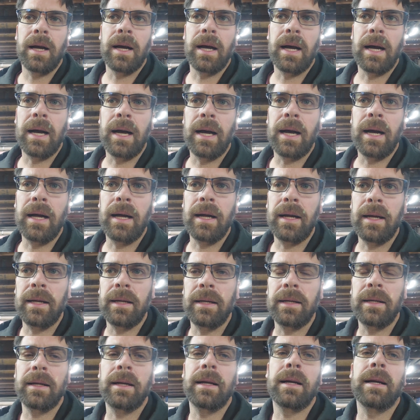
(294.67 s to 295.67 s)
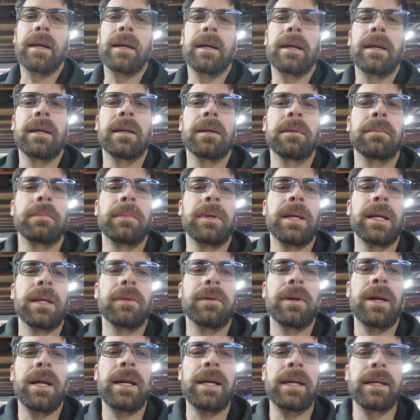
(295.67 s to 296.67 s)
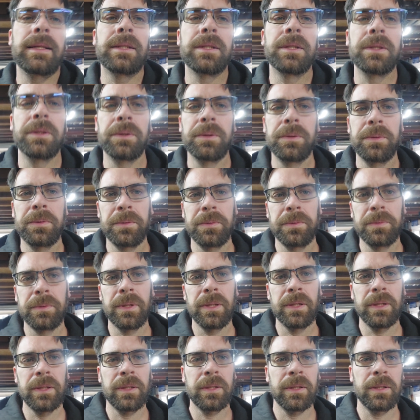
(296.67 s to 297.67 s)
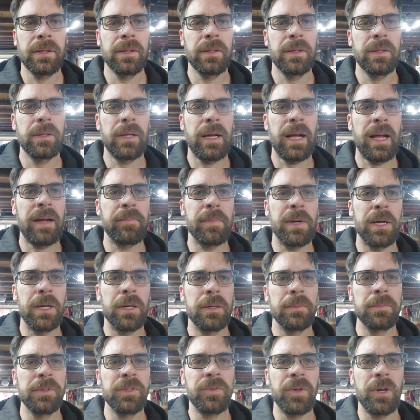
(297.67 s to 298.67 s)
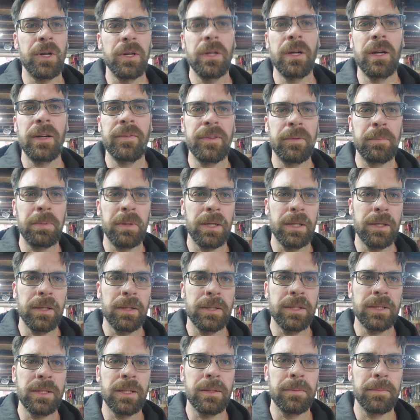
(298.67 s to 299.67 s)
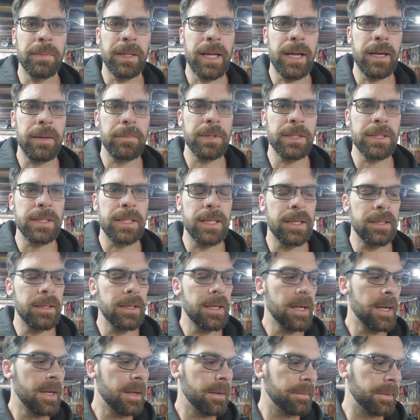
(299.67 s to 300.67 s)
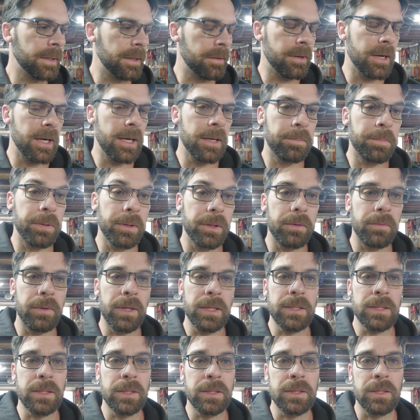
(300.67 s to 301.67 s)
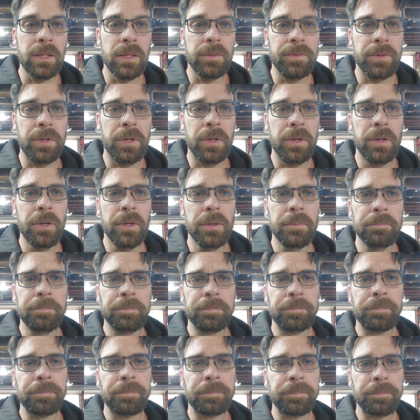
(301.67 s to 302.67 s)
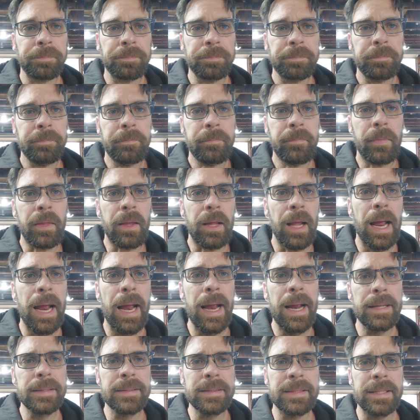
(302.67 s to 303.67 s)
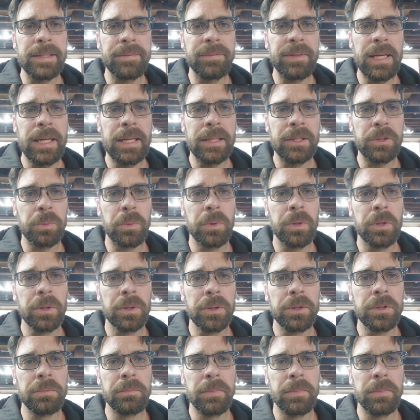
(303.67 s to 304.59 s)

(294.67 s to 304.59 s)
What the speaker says: I am getting ready to have my arms fall off. I probably ought to set up my camera stand. I'm getting ready to put the rest of the stuff on and see if the hitch works.